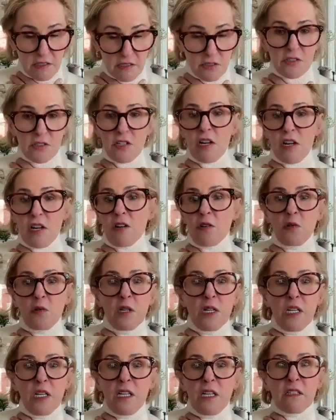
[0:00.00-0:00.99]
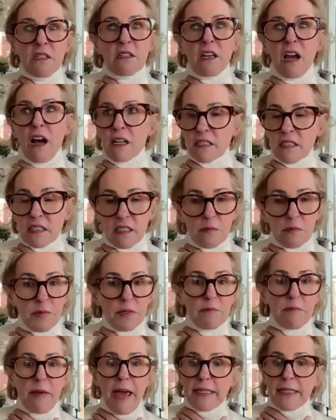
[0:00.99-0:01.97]
There's no gossip
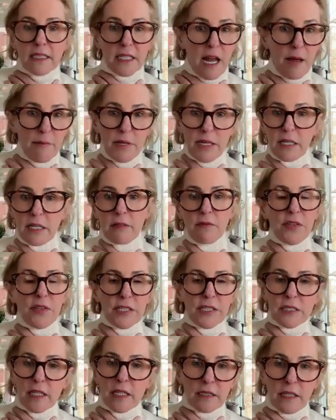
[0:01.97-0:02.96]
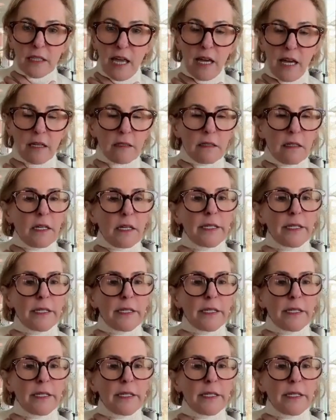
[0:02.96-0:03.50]
and backstabbing and things like that.